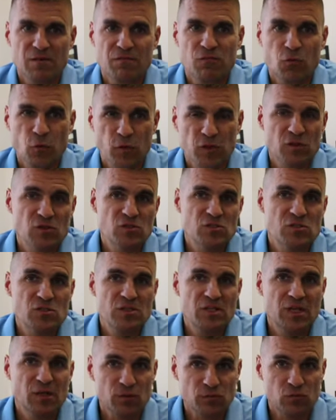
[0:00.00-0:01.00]
for those
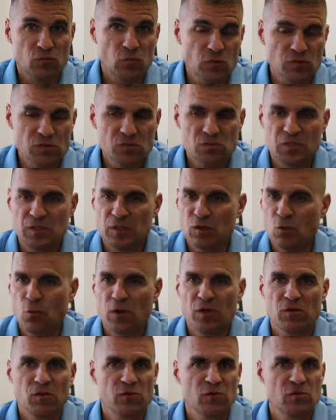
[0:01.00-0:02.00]
intervals, you know,
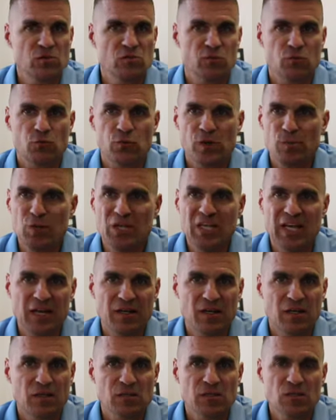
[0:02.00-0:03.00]
whether those are
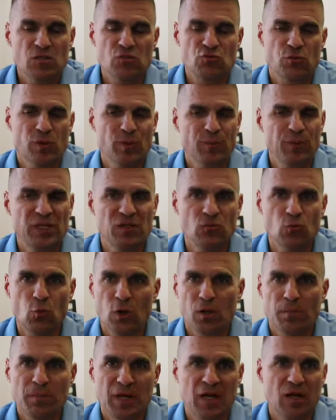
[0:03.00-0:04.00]
repeat 800s, repeat
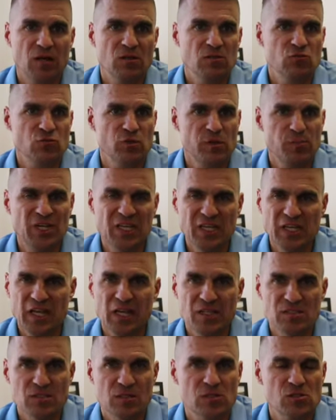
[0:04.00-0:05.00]
1 miles, repeat
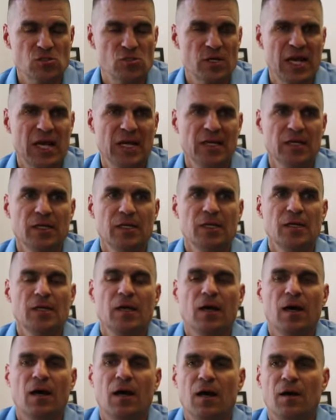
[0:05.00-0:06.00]
Ks on the track,
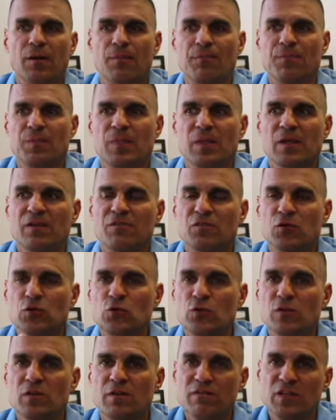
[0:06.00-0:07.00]
if you're
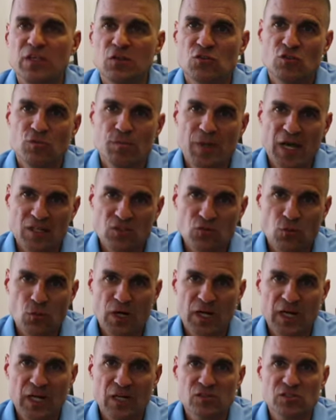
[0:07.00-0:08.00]
doing the VO2 max
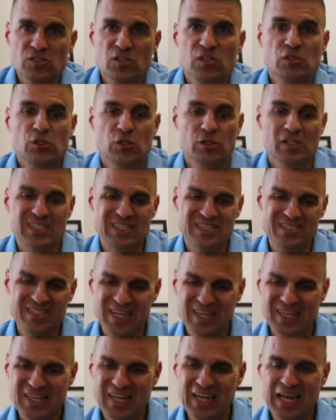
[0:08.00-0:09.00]
workouts, you're
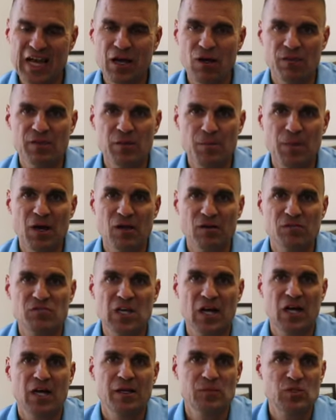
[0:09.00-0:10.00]
extending out the amount of
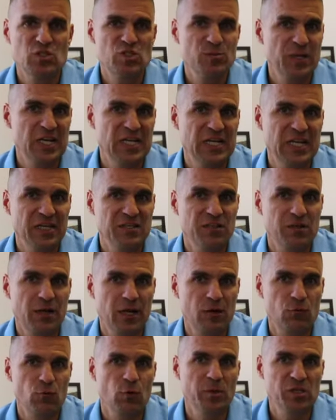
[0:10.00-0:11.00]
time you're spending at your
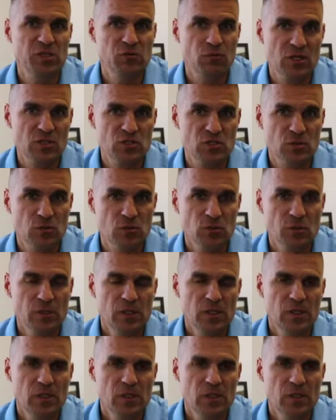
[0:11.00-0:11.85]
anaerobic threshold.